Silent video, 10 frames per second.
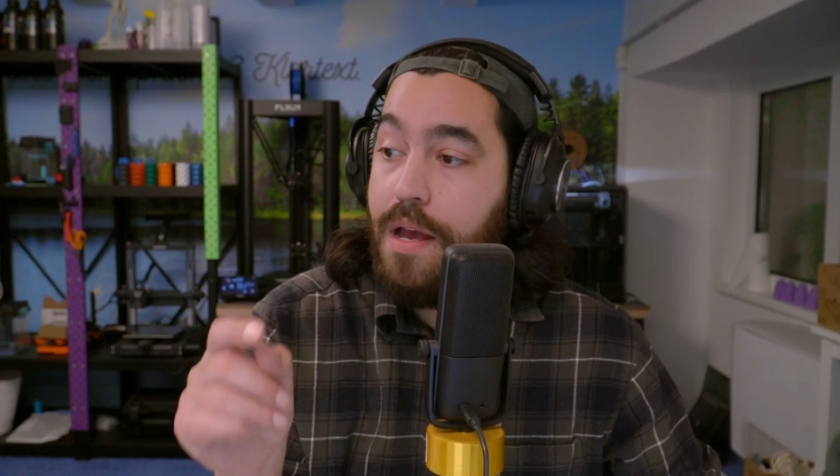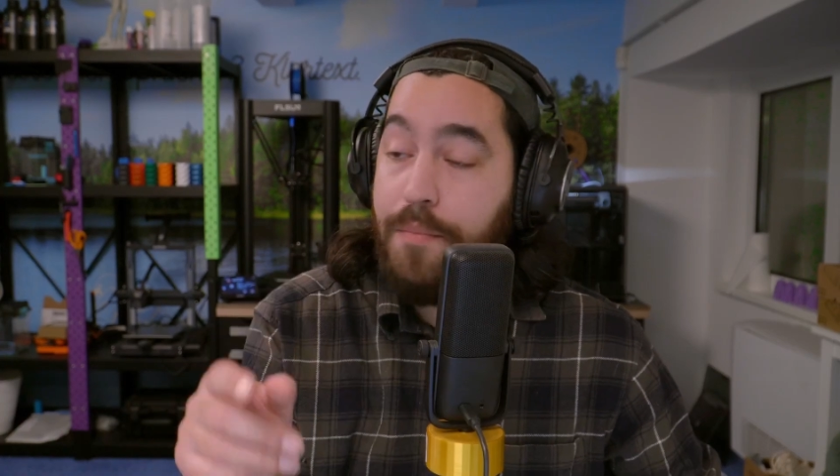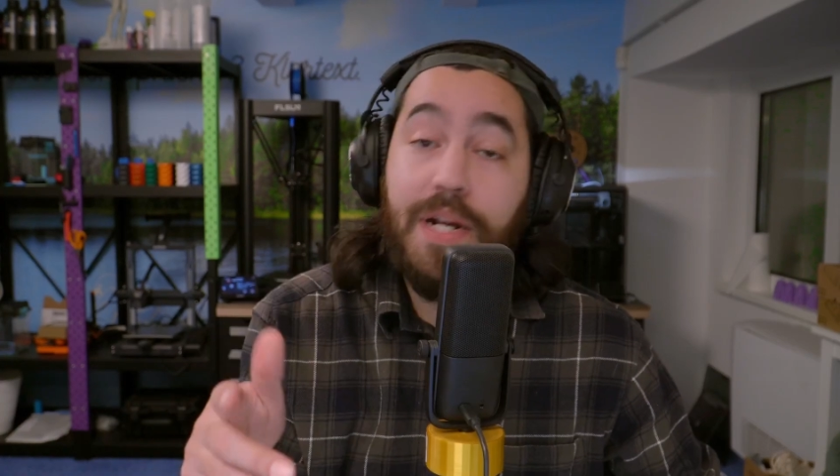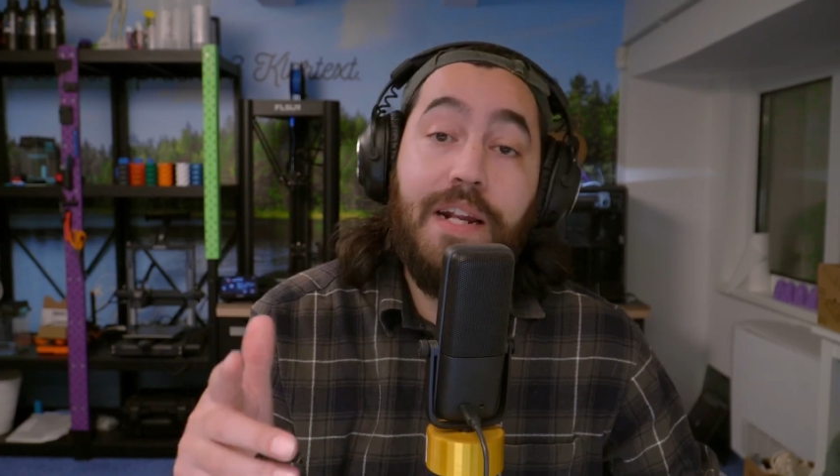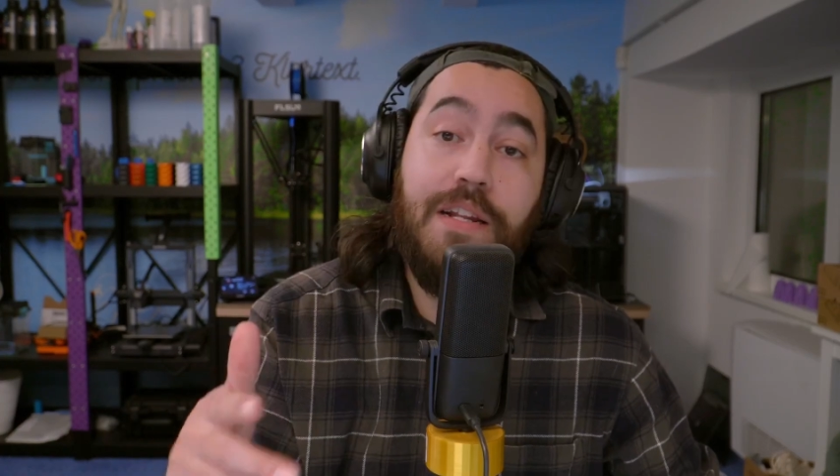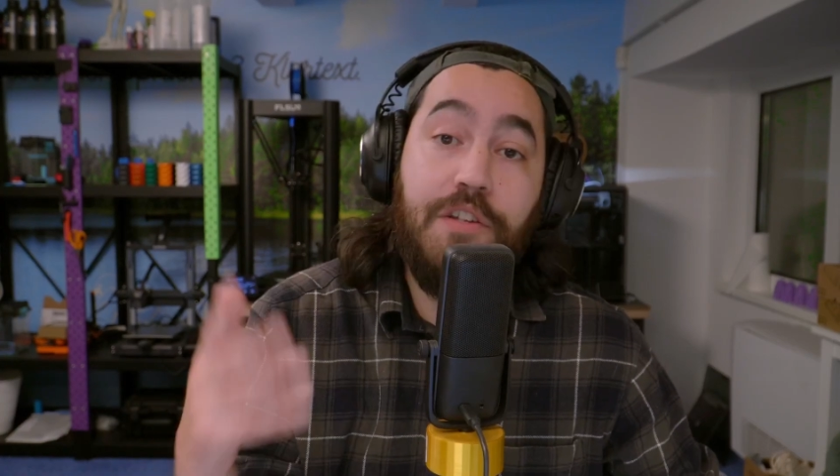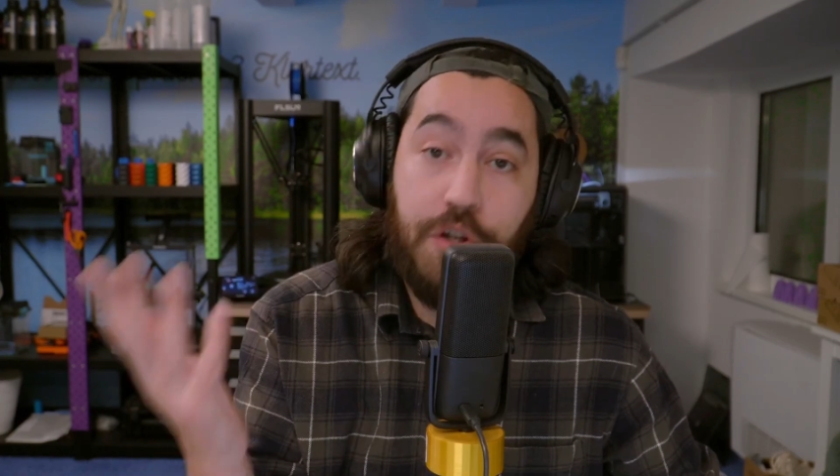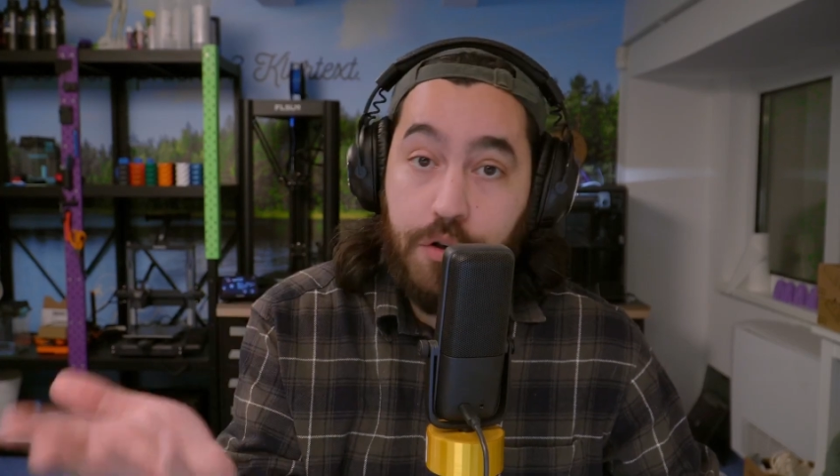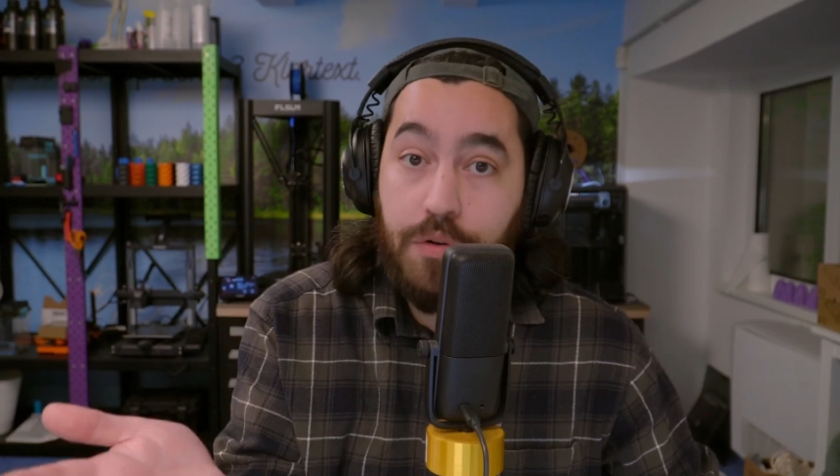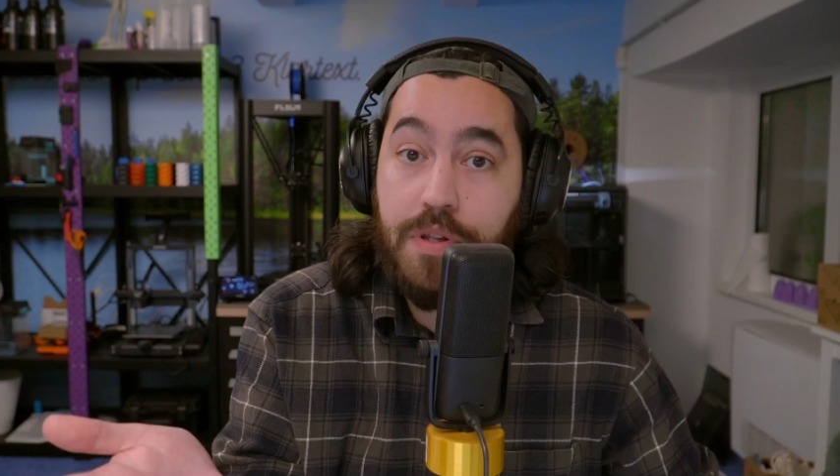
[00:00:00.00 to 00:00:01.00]
But it is
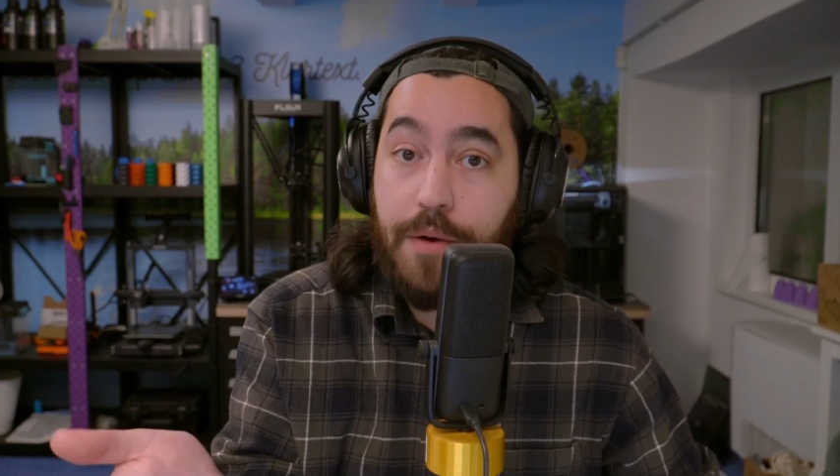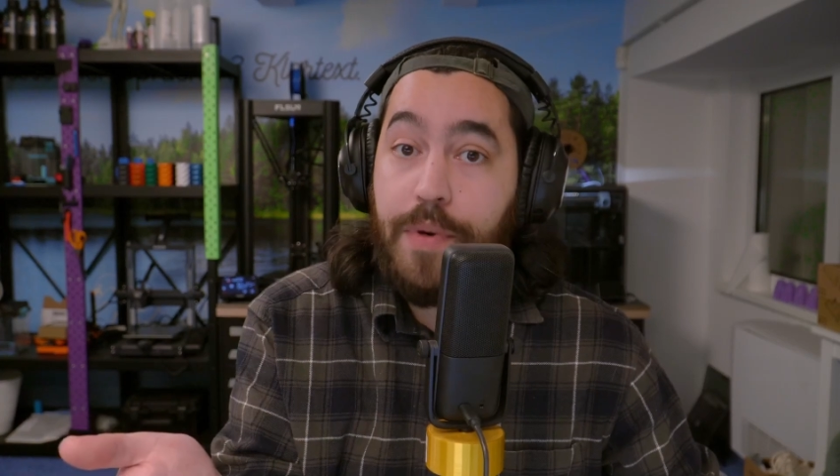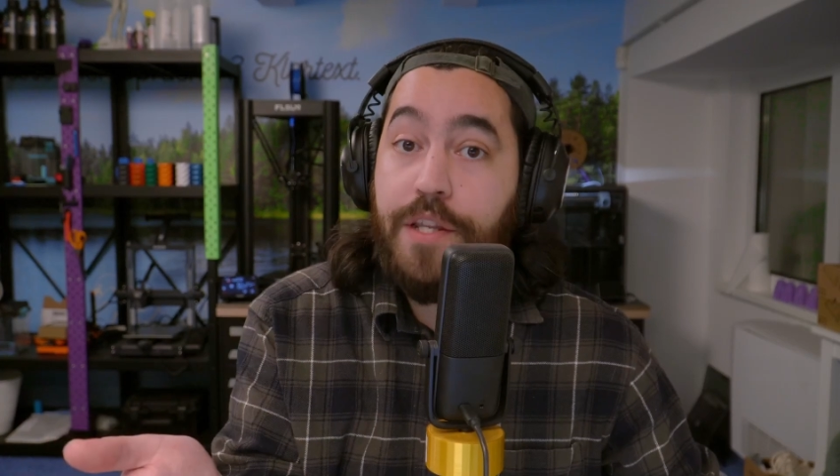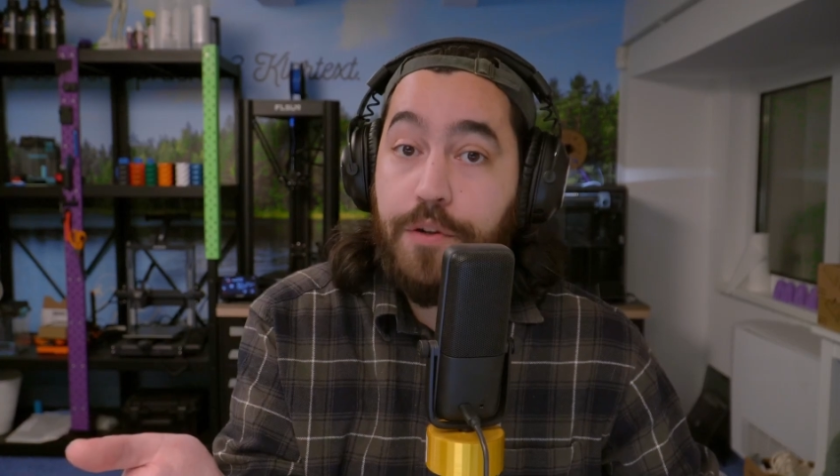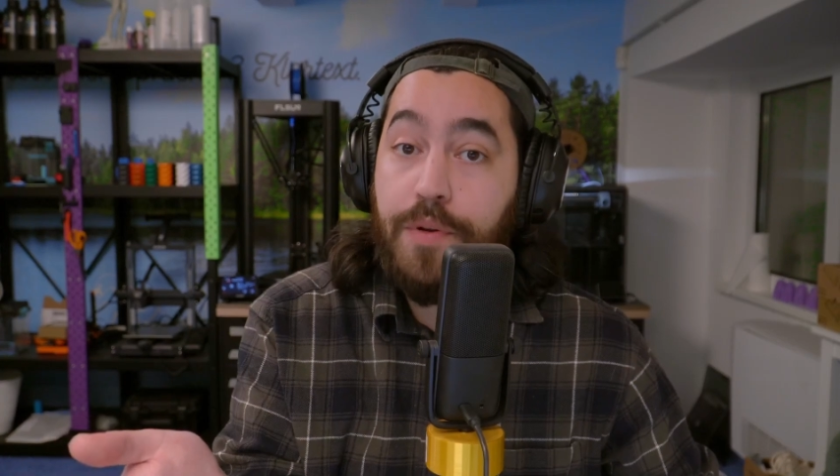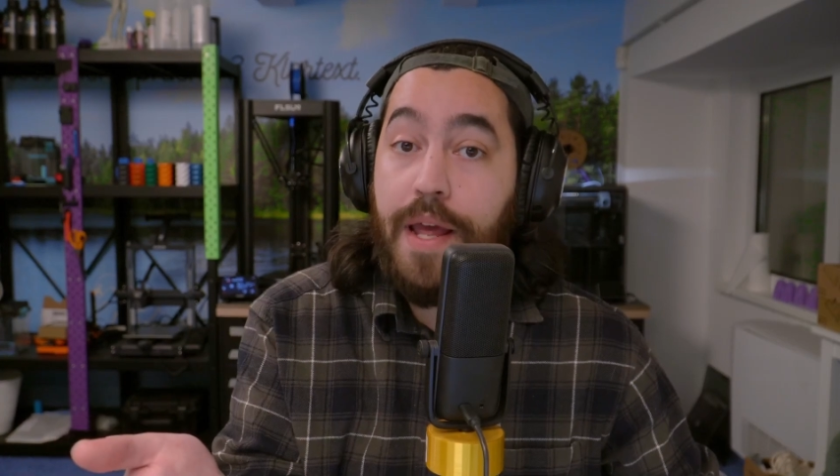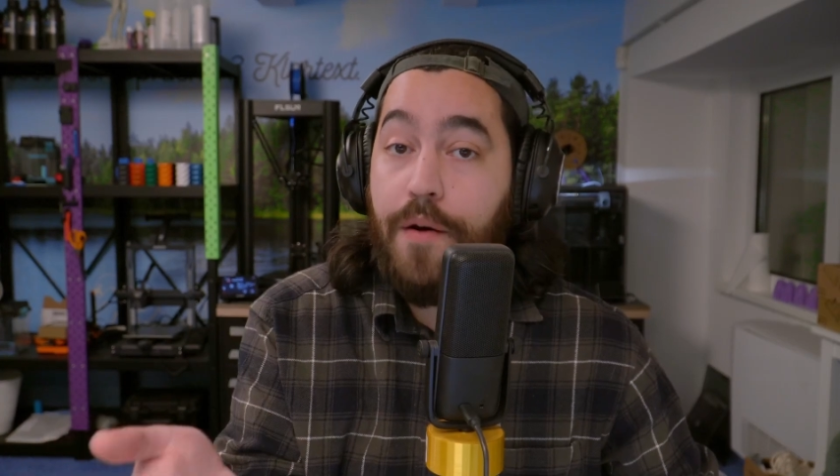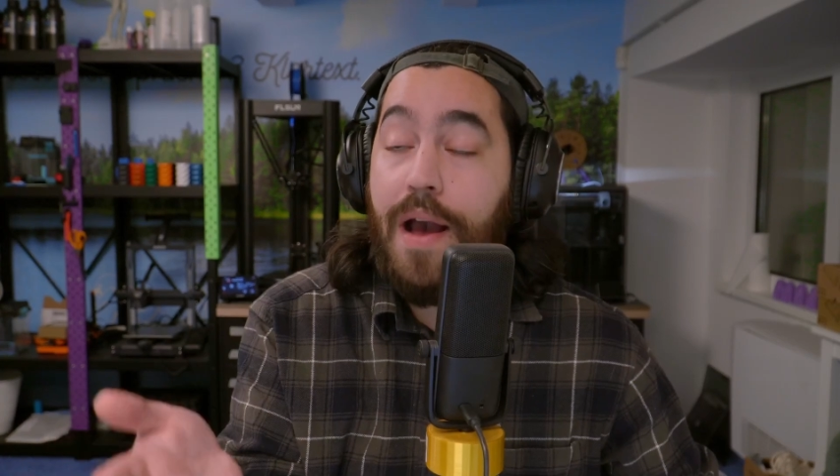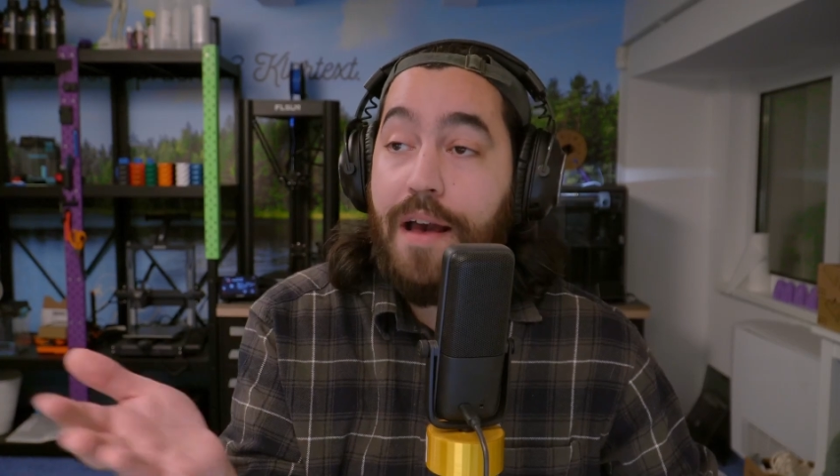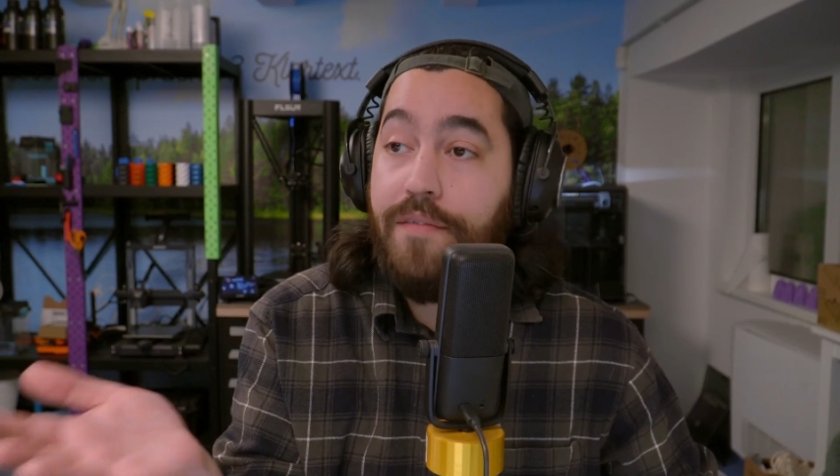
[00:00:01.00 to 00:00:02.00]
cool that we do
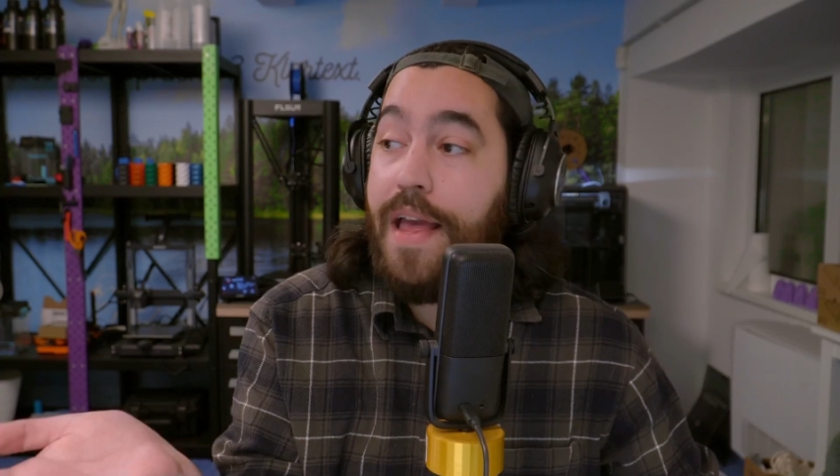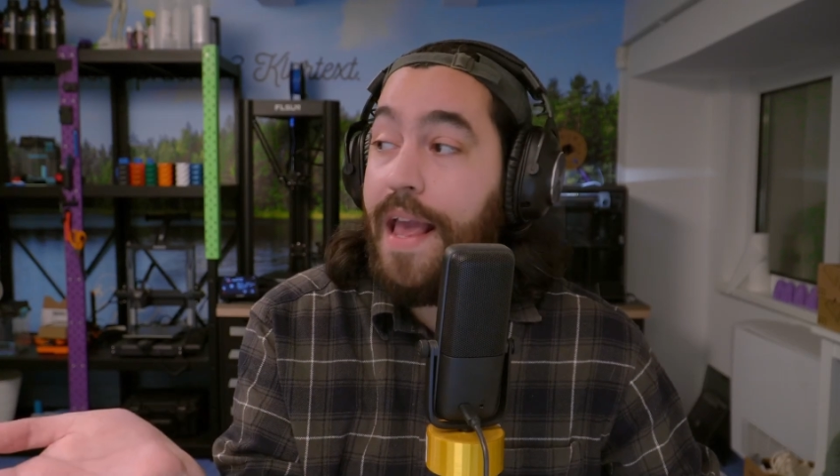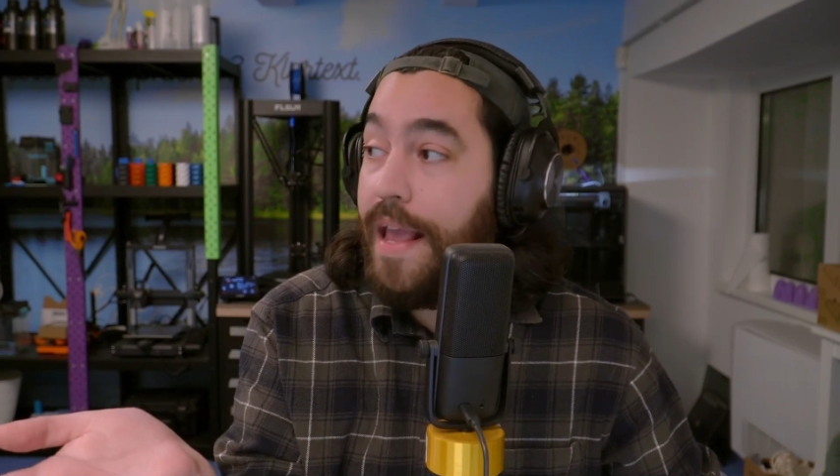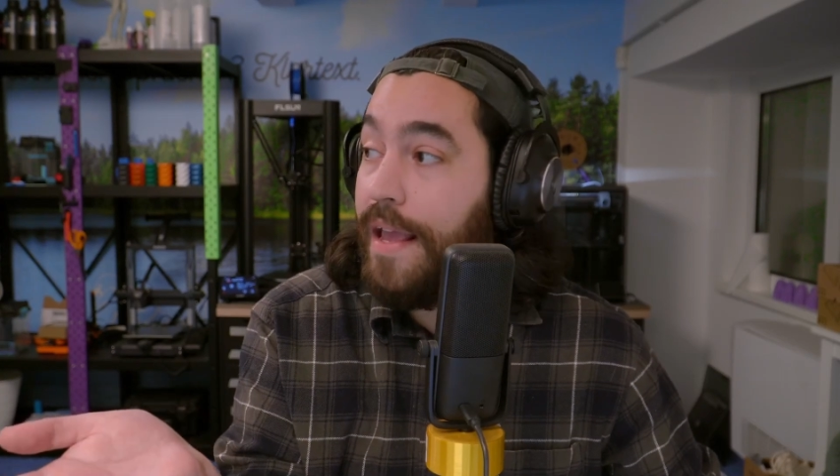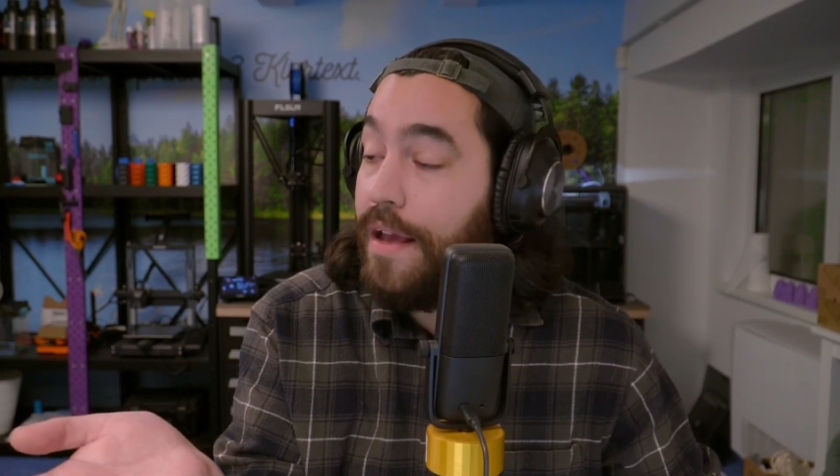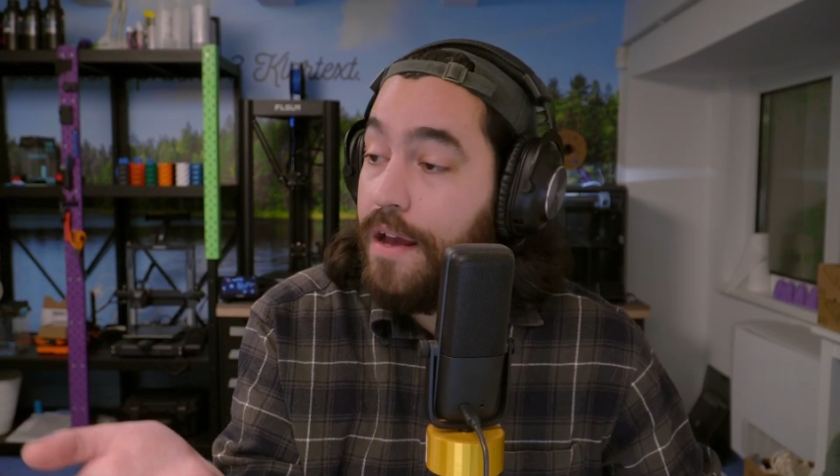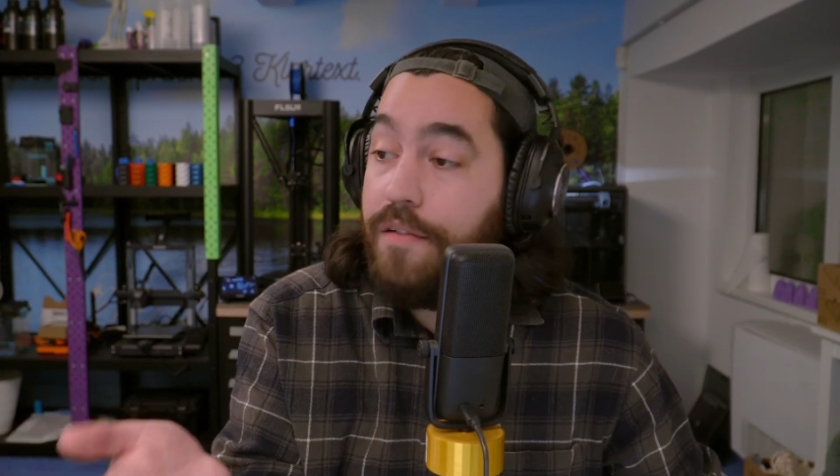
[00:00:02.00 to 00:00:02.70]
now have a